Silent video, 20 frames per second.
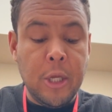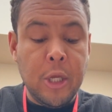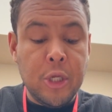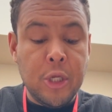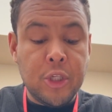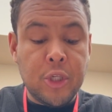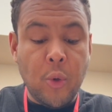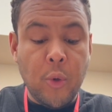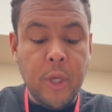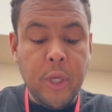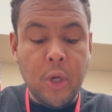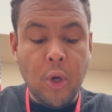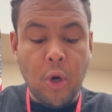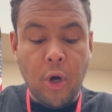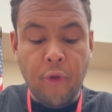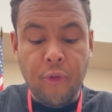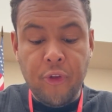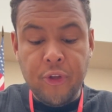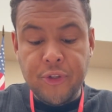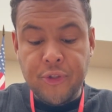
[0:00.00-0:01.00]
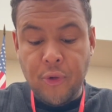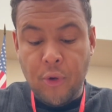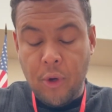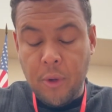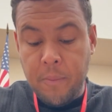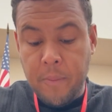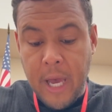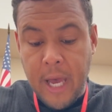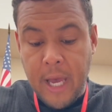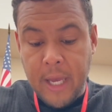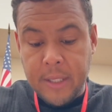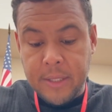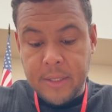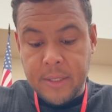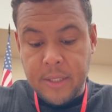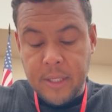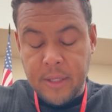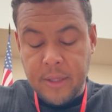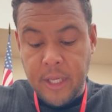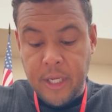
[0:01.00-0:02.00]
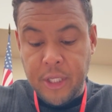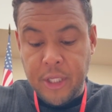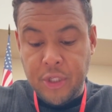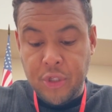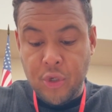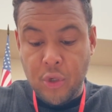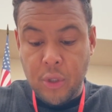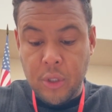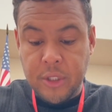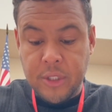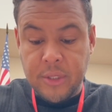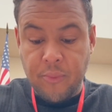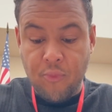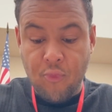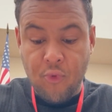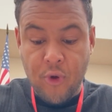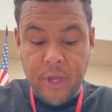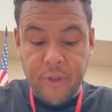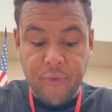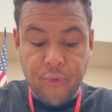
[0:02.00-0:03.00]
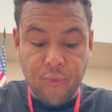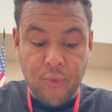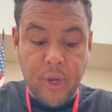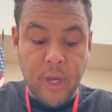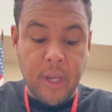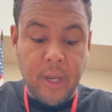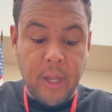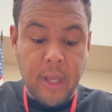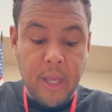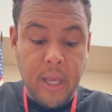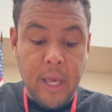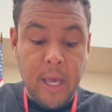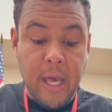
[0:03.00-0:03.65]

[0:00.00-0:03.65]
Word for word: So he called his dog Max. Then he took some red thread